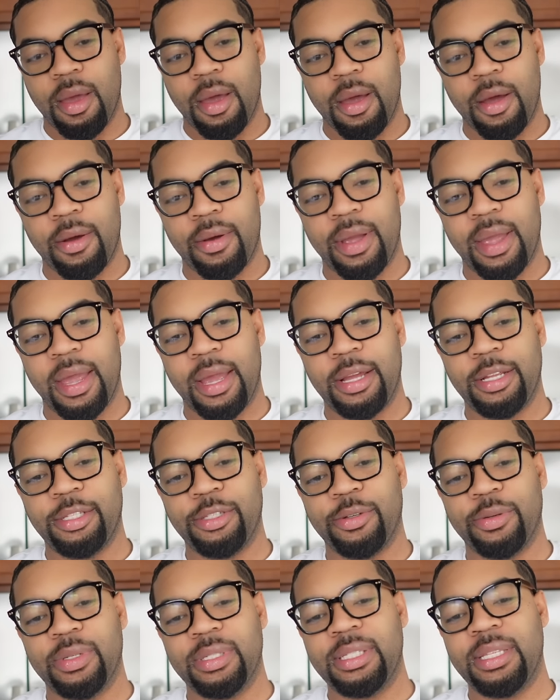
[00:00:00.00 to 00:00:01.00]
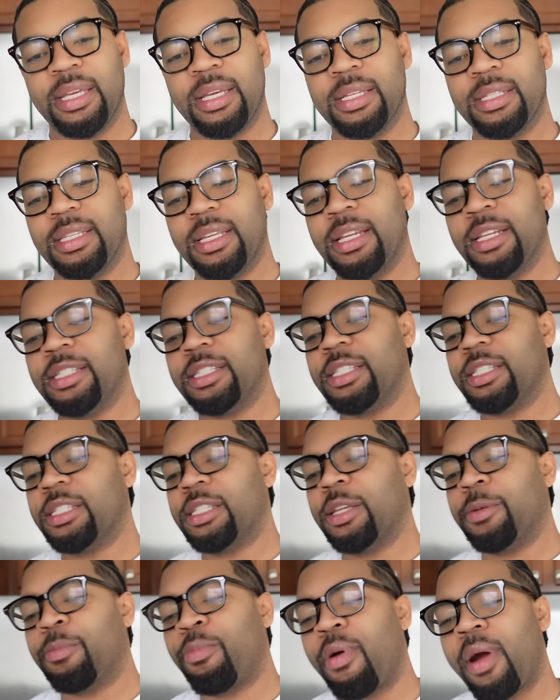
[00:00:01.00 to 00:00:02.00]
Okay, so it says, it
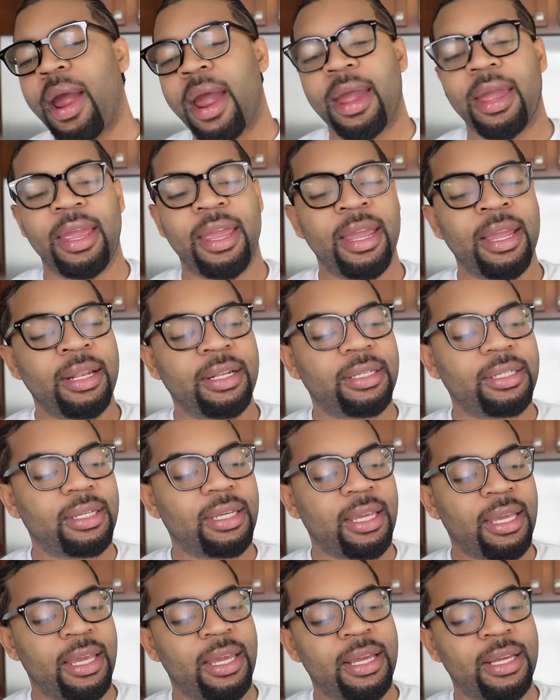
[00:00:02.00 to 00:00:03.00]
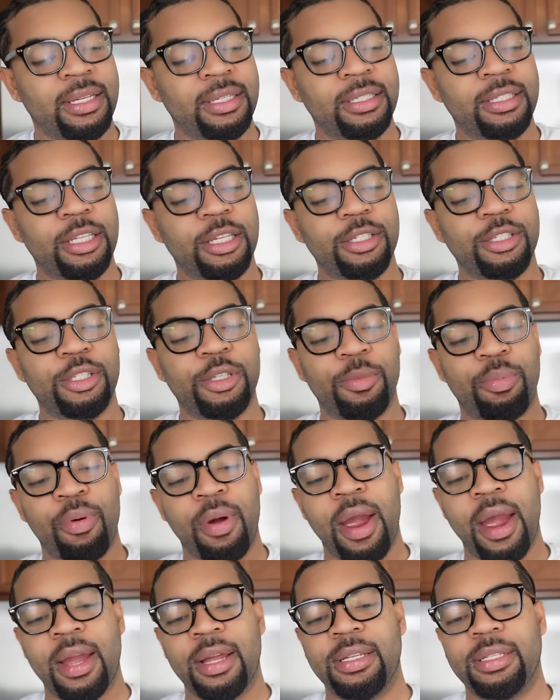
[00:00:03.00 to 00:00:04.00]
is
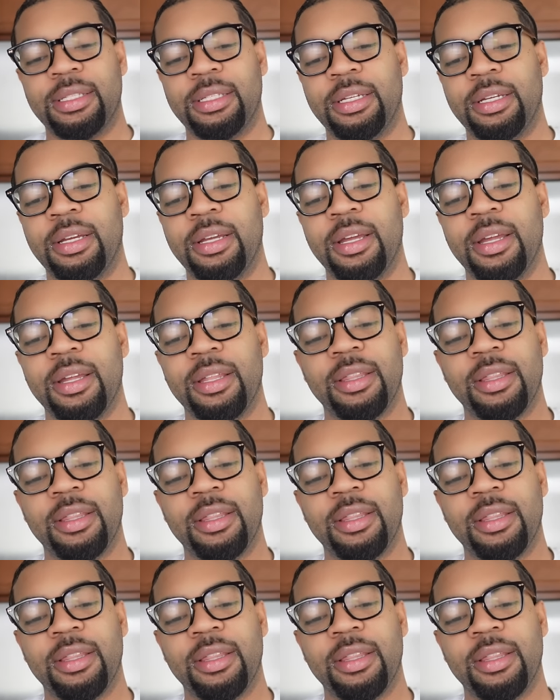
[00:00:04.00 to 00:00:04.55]
surprising